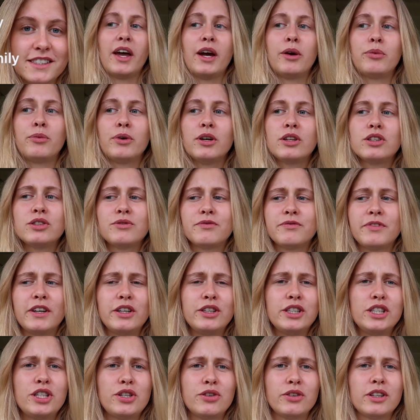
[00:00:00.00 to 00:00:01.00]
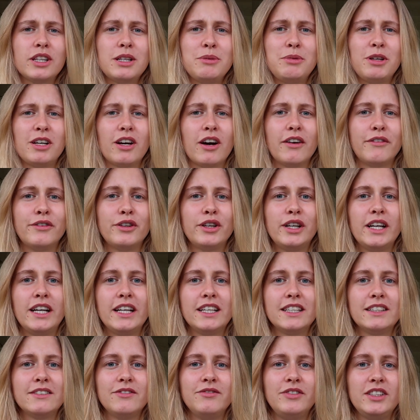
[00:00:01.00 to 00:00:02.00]
I will very shortly be
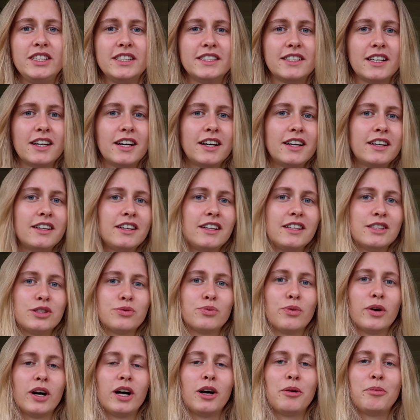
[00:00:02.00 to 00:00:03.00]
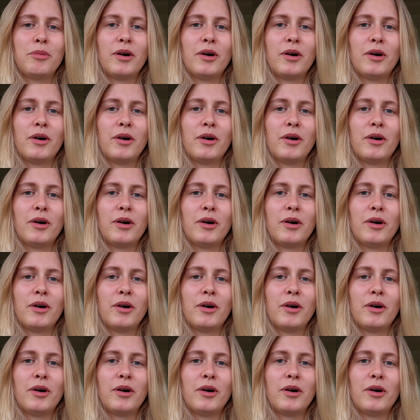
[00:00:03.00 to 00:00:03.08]
covering visa as well,